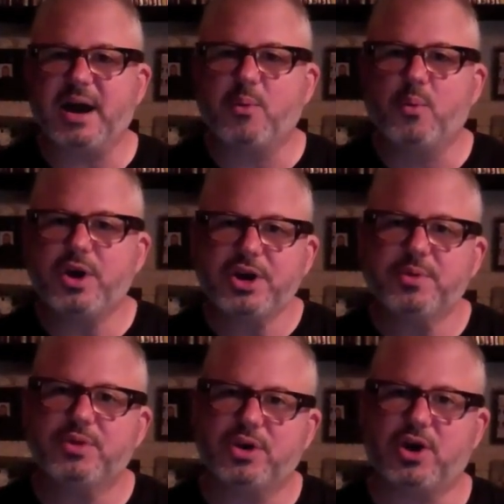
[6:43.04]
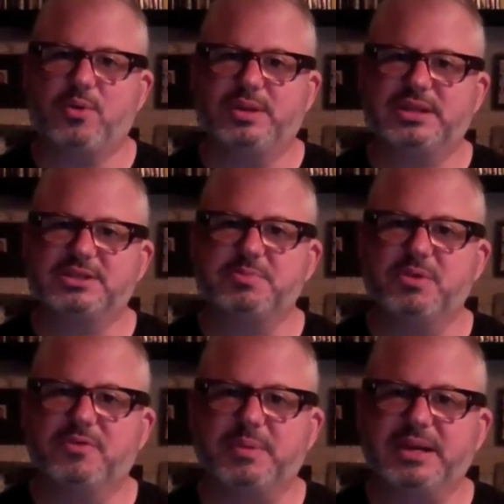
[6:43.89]
where do you go with this
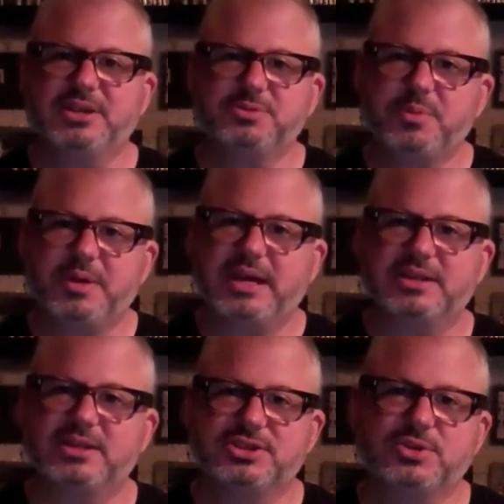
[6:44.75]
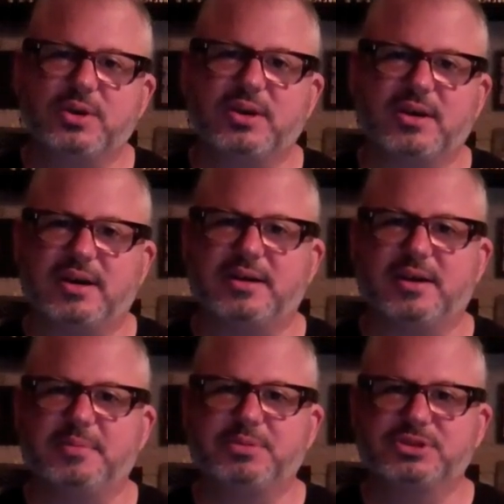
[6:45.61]
movement? Here's where we get to the short
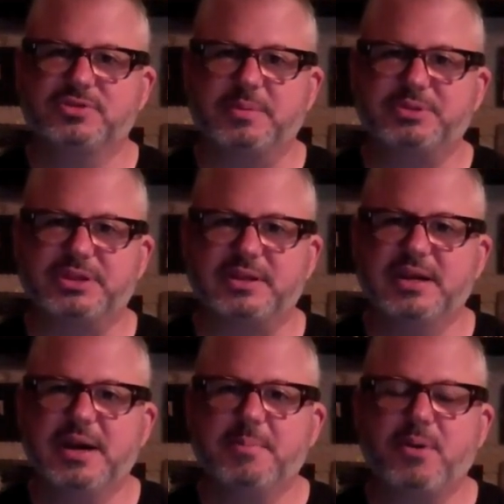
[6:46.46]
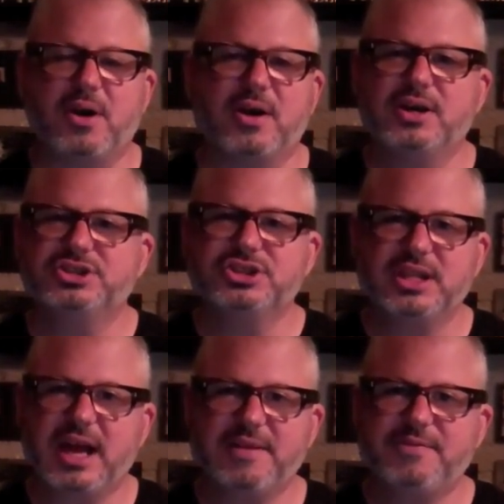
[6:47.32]
on prescription part. On
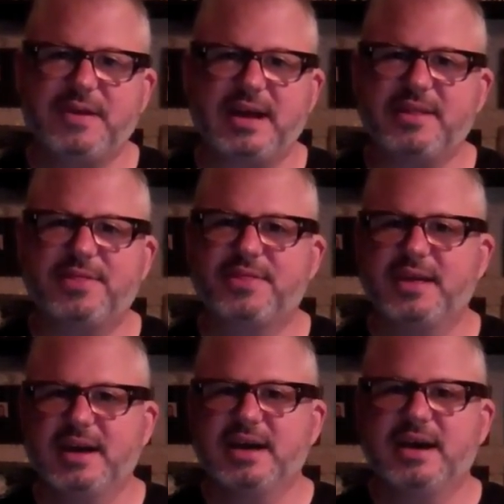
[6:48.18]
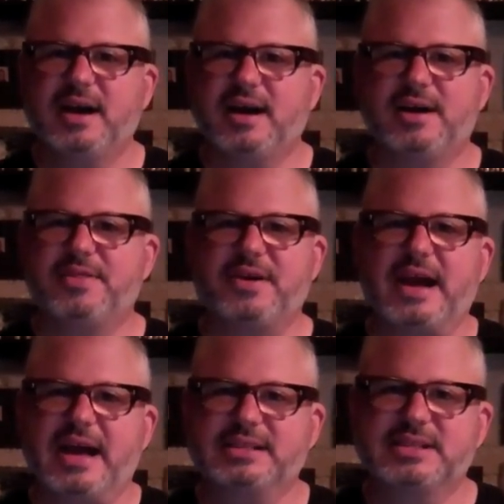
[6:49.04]
July 5th,
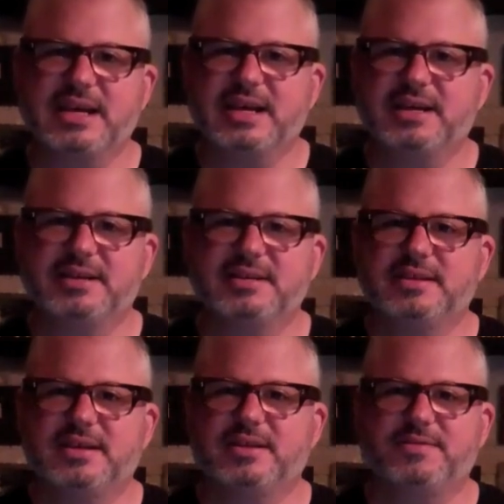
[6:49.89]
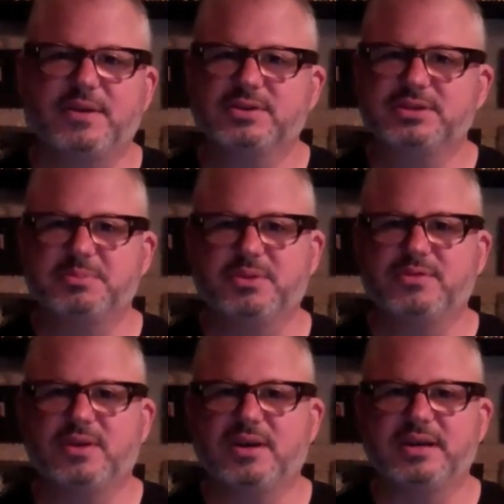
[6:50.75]
they're asking, the folks at
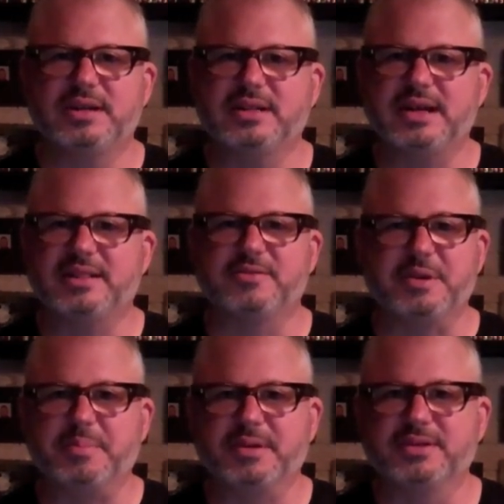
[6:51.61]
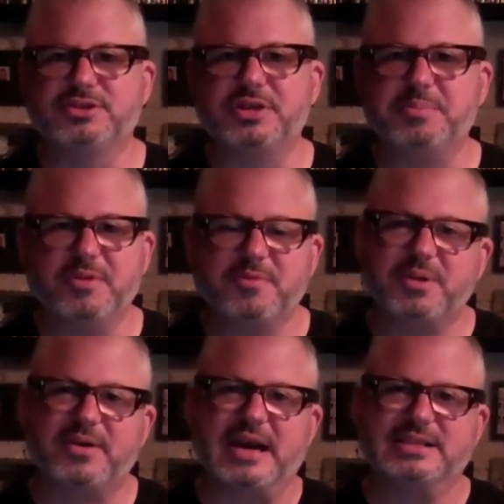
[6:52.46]
Move On and the Rebuild the Dream
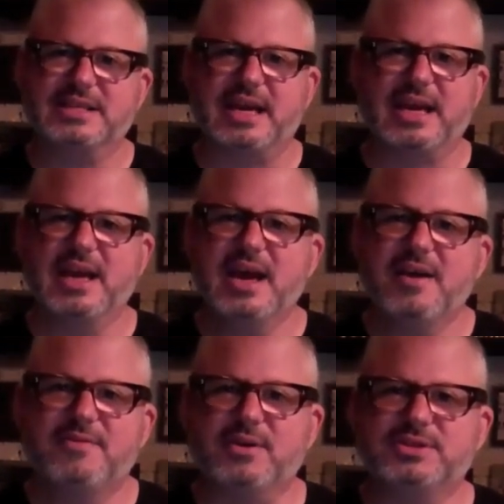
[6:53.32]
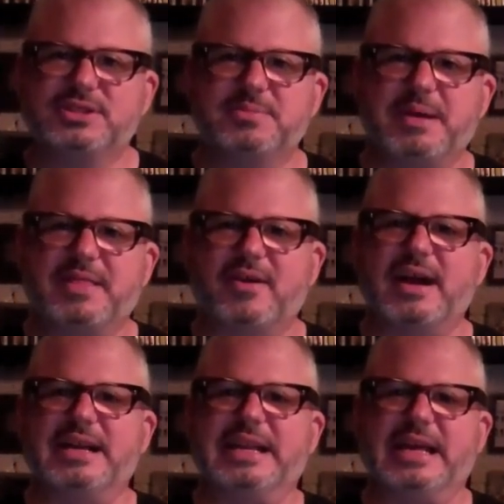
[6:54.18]
movement are asking folks to submit their
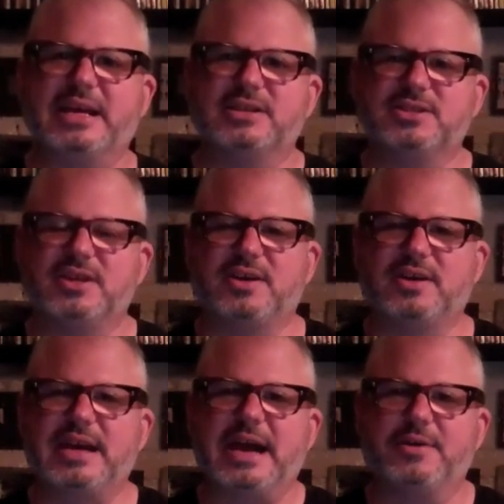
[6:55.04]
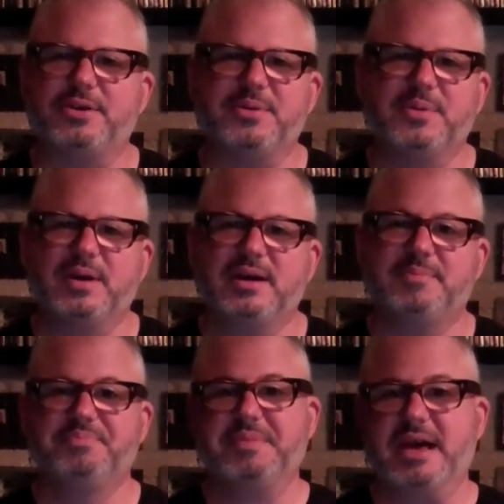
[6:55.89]
ideas on how
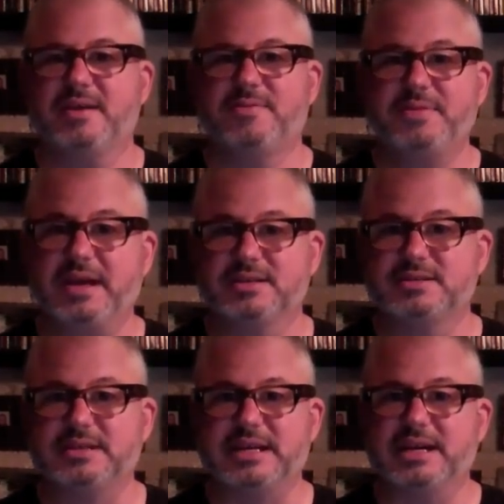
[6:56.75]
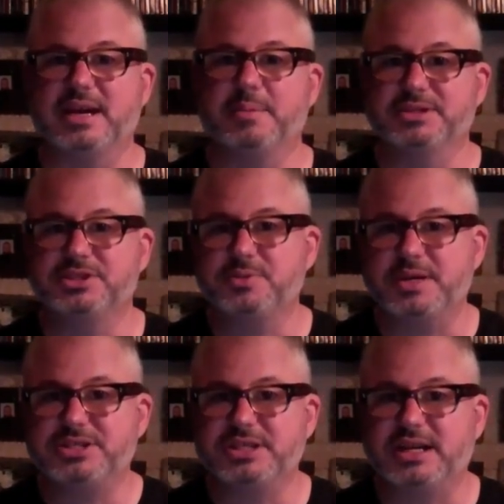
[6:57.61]
to fix the economic
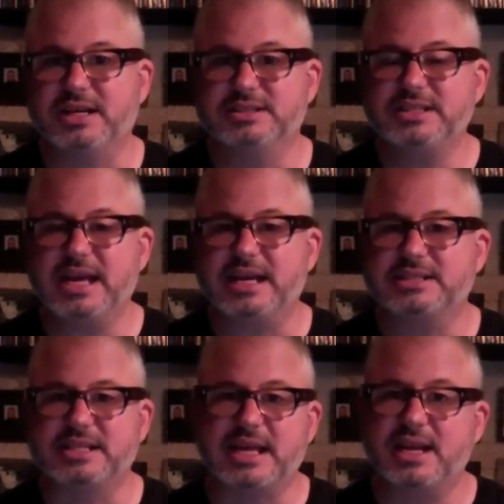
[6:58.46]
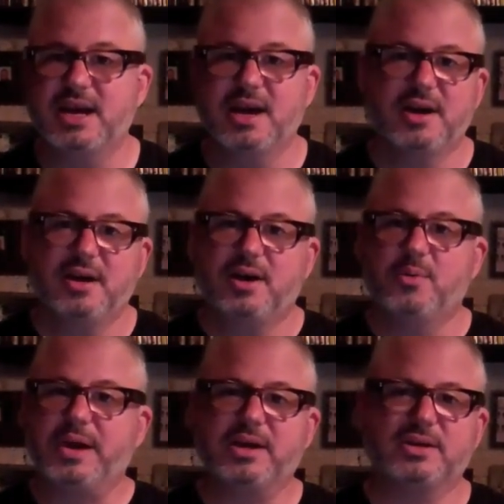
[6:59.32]
situation in the United States. And then a
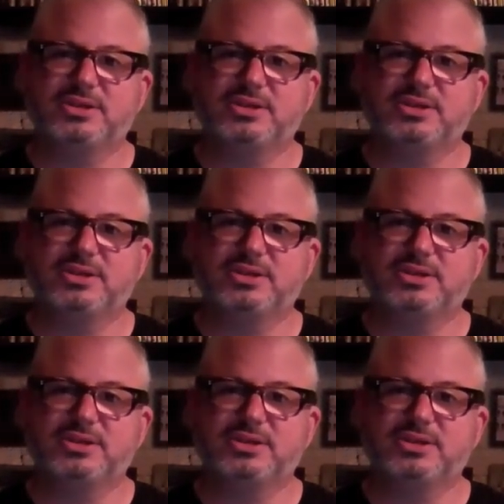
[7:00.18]
week or